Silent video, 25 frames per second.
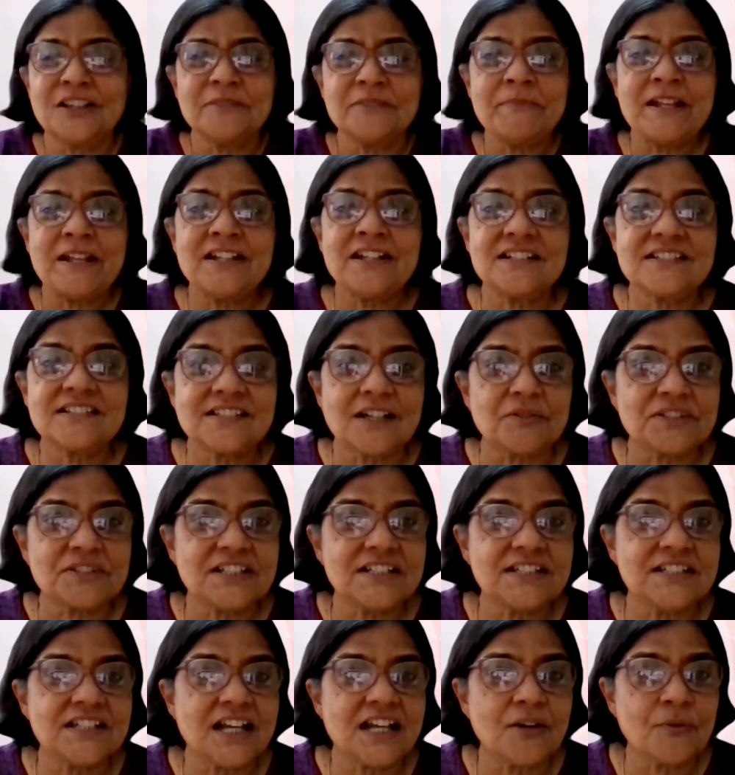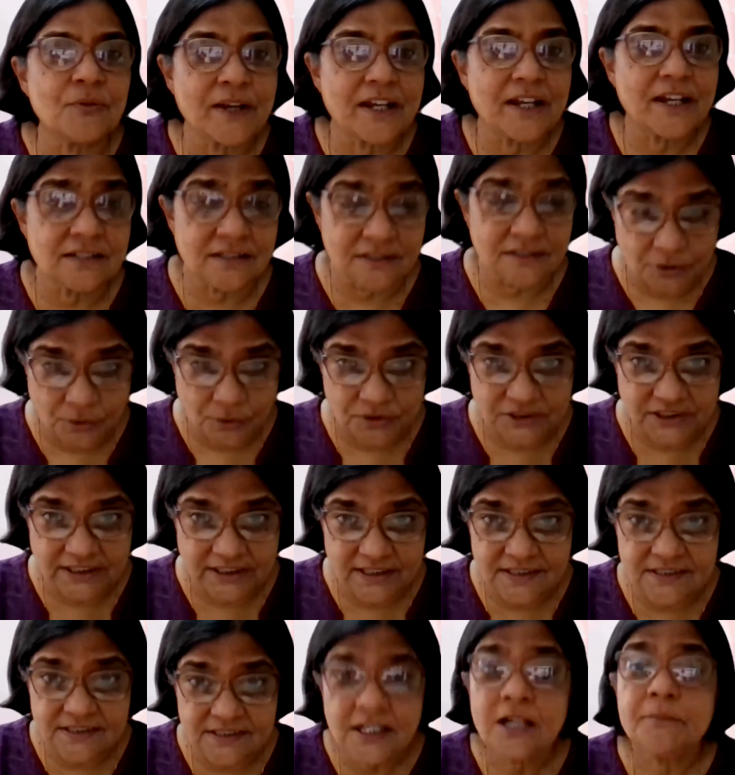men in South India wear the
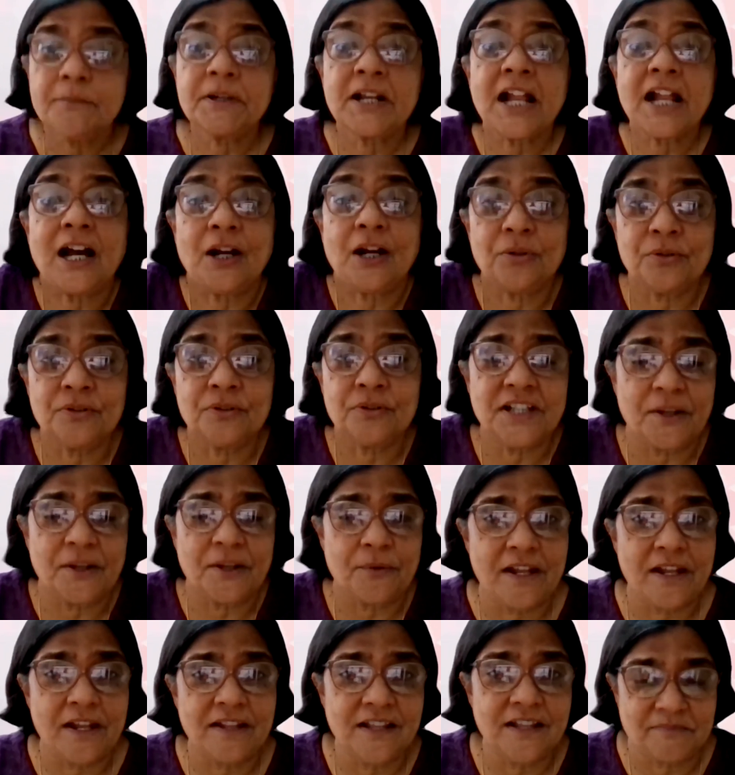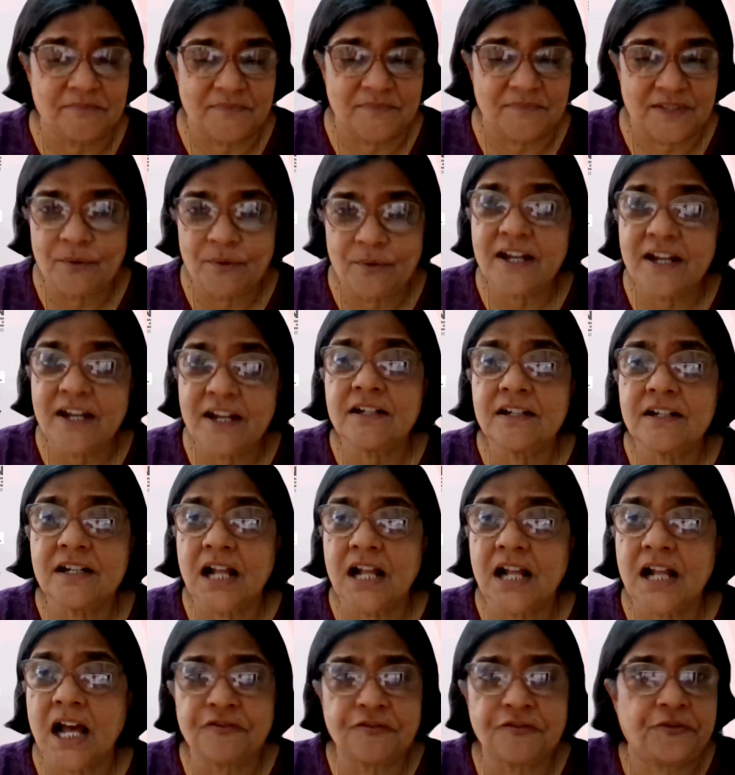dhotis, but how do they wear them? They wear it
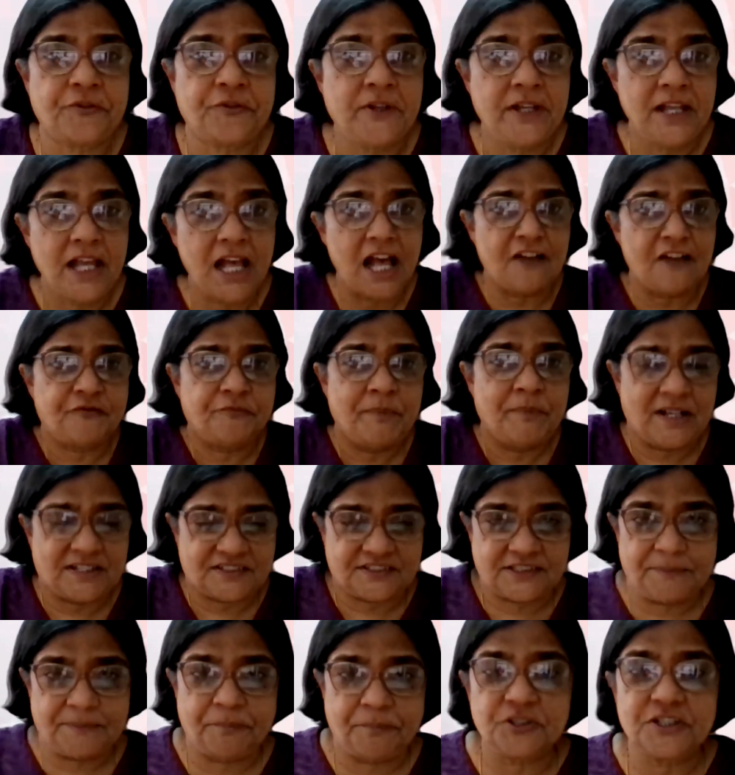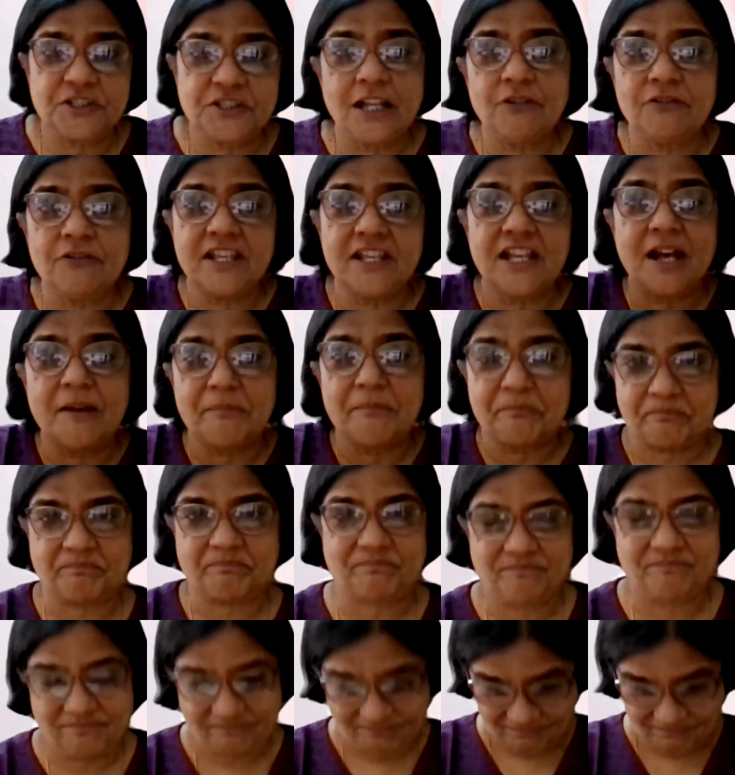at half mast. They put the lungi up.